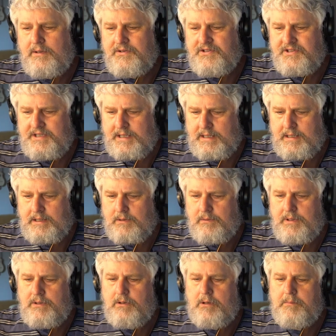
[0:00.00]

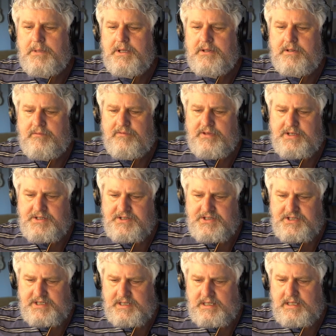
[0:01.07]
secondary dominant of the
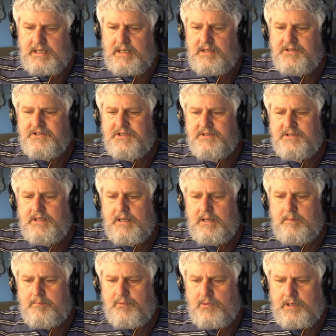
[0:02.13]
D,
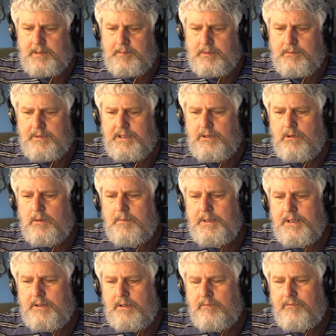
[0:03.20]
primary
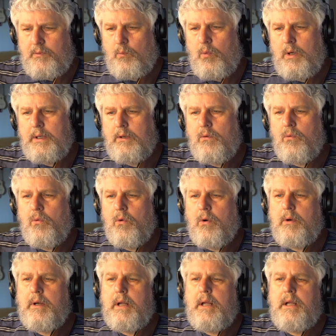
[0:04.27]
dominant of the one
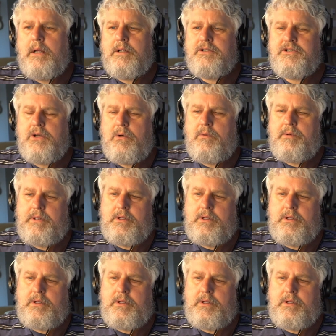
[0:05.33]
chord. So,